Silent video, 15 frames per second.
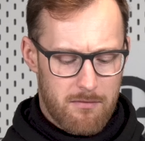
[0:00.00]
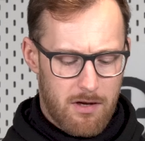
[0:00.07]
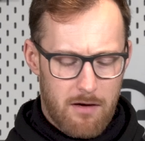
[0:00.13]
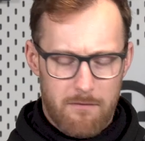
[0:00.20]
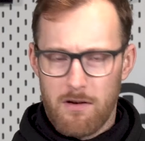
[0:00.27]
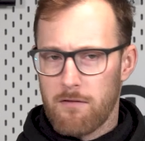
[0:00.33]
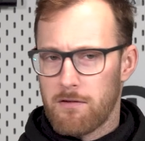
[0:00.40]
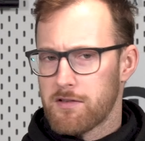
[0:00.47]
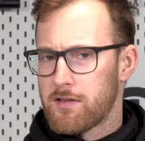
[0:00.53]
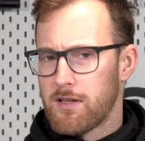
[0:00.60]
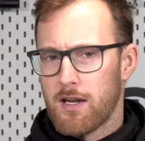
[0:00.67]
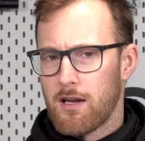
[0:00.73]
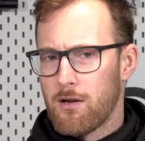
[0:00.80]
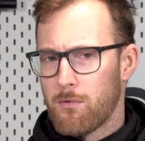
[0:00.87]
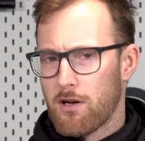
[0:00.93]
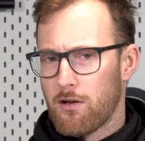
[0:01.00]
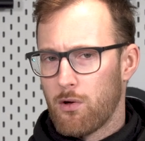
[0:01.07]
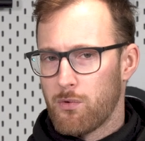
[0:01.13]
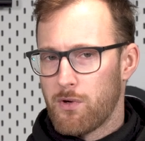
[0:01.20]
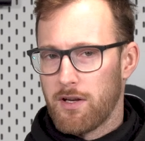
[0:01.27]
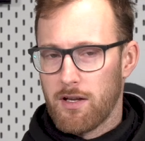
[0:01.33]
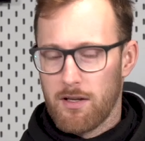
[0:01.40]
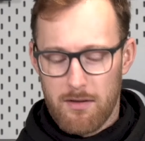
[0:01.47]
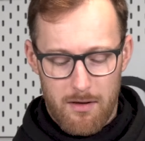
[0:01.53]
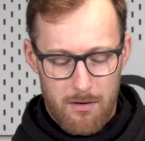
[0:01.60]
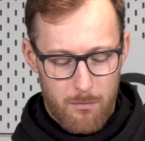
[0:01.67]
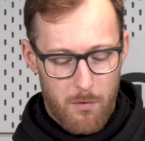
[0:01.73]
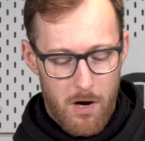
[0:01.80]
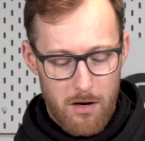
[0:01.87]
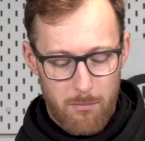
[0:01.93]
I've never seen anyone loading it
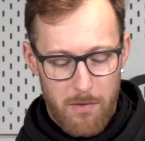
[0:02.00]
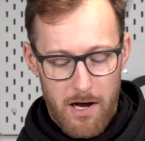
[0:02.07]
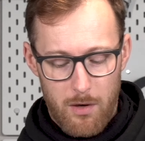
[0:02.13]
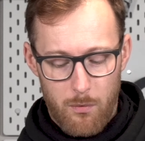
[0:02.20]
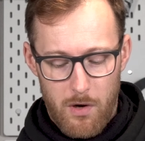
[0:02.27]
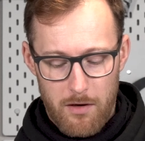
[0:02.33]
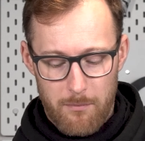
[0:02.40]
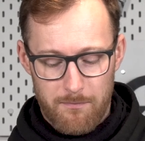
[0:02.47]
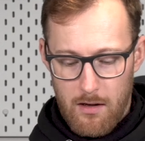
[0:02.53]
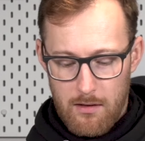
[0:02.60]
one by one.